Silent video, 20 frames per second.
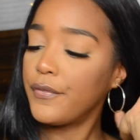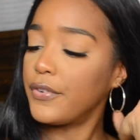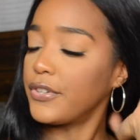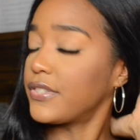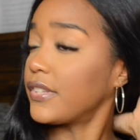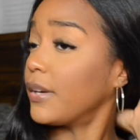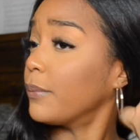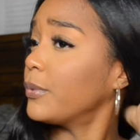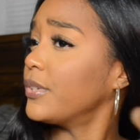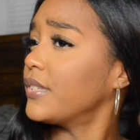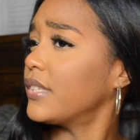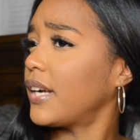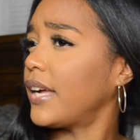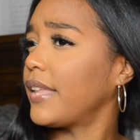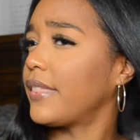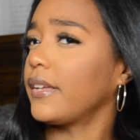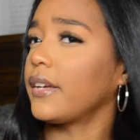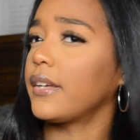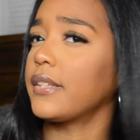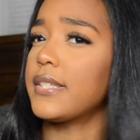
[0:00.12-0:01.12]
For some reason, I
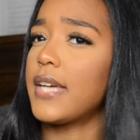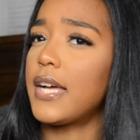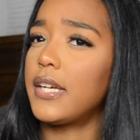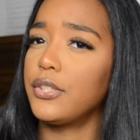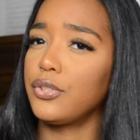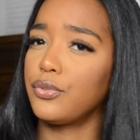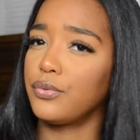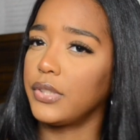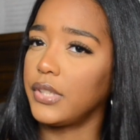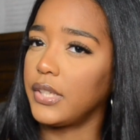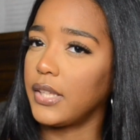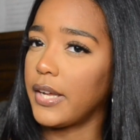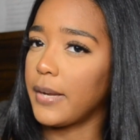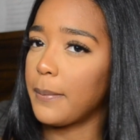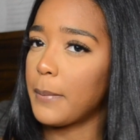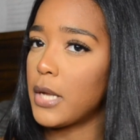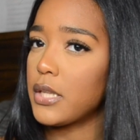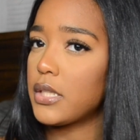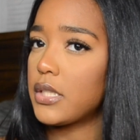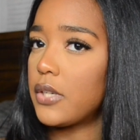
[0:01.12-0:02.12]
think Italians really
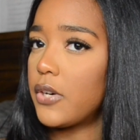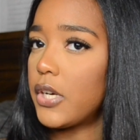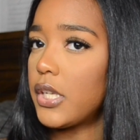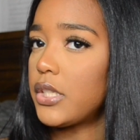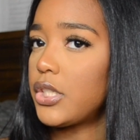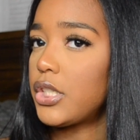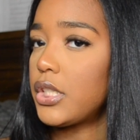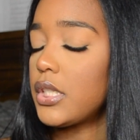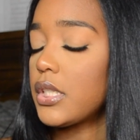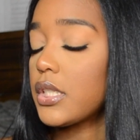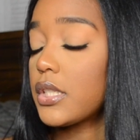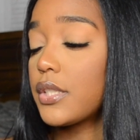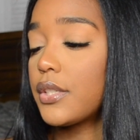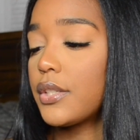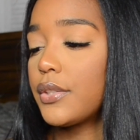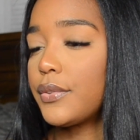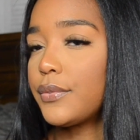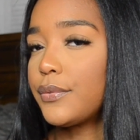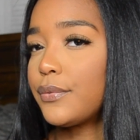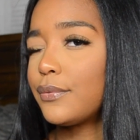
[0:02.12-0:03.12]
like mozzarella cheese.
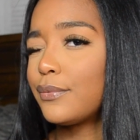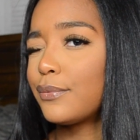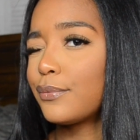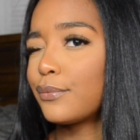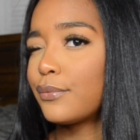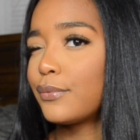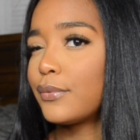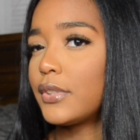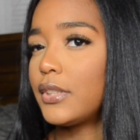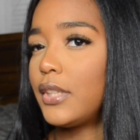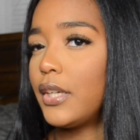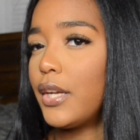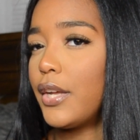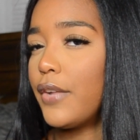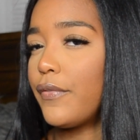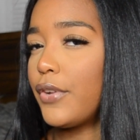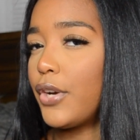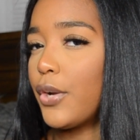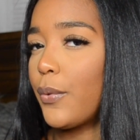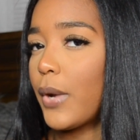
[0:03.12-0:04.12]

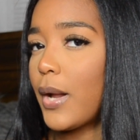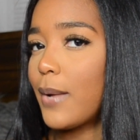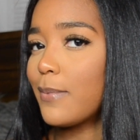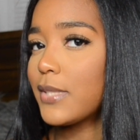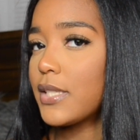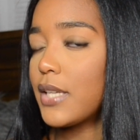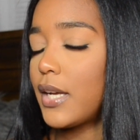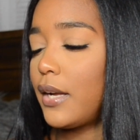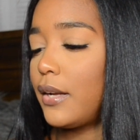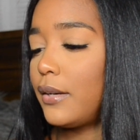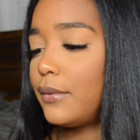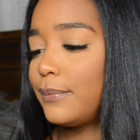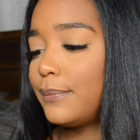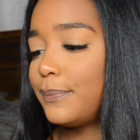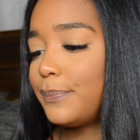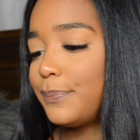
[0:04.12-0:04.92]
If you know what I'm saying.